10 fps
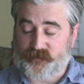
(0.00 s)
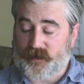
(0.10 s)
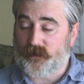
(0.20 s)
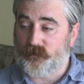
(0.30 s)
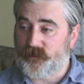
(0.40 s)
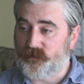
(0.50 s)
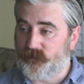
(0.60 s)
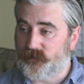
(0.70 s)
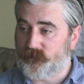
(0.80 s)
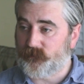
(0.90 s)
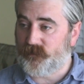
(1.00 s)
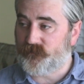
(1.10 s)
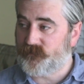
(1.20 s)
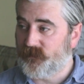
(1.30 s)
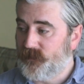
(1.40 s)
care about your book,
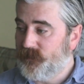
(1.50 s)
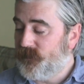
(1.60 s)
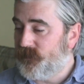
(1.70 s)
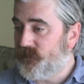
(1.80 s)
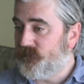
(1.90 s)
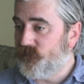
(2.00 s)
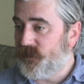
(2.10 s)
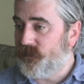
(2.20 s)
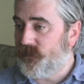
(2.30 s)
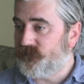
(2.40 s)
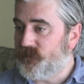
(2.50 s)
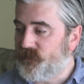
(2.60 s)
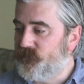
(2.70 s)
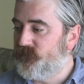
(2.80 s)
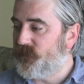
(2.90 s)
whereas an editor might not. They
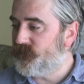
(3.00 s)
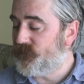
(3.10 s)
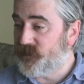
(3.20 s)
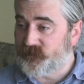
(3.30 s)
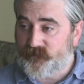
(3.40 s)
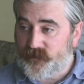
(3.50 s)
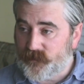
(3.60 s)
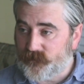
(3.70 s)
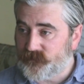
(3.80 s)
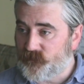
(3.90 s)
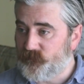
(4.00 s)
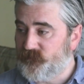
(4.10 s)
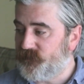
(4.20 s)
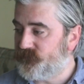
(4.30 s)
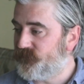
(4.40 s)
might move on, they might get fired, they might
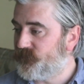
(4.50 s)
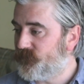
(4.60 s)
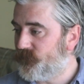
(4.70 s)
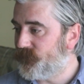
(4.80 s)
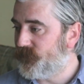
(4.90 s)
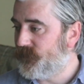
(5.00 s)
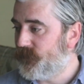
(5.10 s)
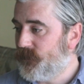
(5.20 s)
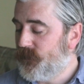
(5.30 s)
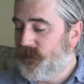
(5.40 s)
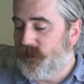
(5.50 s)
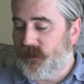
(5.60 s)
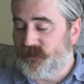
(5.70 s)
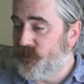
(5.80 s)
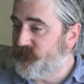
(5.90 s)
move on to a different company,
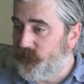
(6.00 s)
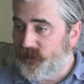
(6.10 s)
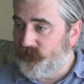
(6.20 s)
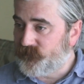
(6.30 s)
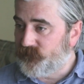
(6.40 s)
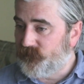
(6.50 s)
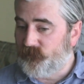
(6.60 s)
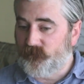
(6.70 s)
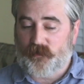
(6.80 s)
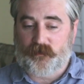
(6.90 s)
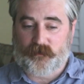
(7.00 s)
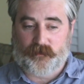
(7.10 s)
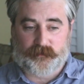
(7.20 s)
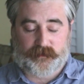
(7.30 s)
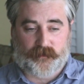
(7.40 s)
you might fall out with them,
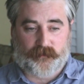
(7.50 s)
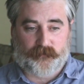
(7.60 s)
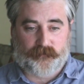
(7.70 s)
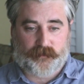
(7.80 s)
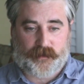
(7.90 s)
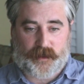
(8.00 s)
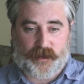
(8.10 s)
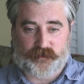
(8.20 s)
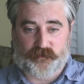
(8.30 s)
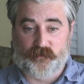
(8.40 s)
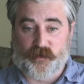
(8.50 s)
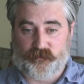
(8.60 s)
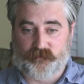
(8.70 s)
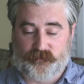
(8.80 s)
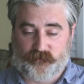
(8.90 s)
or, you know, you
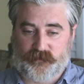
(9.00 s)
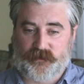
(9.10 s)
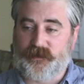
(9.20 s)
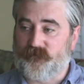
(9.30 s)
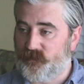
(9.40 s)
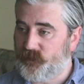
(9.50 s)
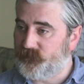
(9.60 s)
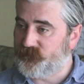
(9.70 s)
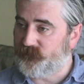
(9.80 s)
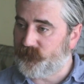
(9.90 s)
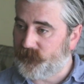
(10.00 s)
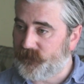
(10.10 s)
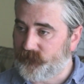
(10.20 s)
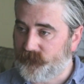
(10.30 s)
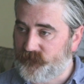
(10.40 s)
might leave your publisher for
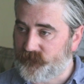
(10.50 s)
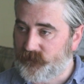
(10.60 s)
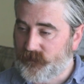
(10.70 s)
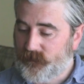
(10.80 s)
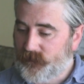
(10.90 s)
whatever reason.